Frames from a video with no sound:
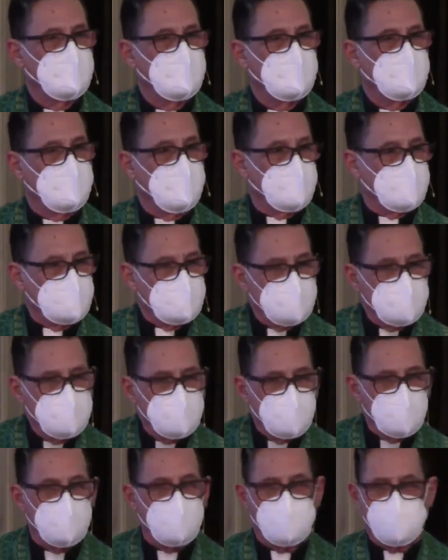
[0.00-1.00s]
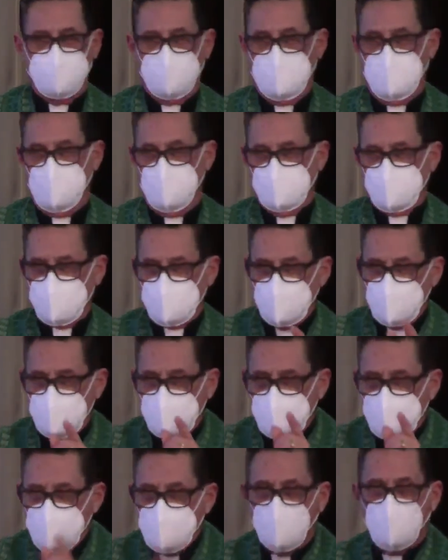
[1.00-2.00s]
Natalie, you're a thou.
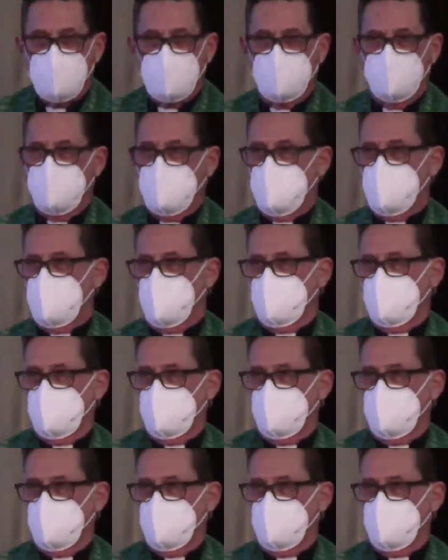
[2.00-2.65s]
Susan, you're a thou.